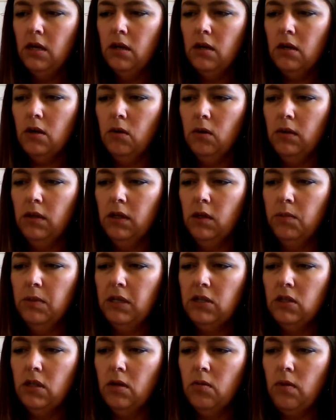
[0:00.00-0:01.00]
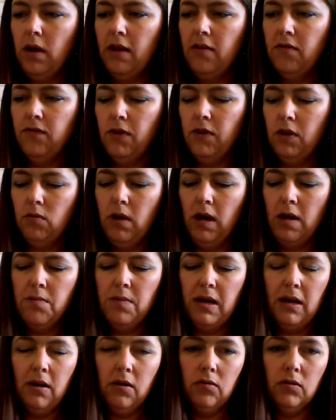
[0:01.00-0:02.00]
Go a little bit to the right for the right
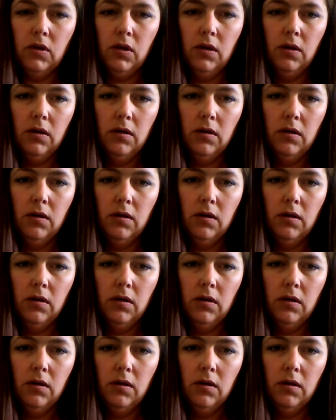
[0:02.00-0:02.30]
bound.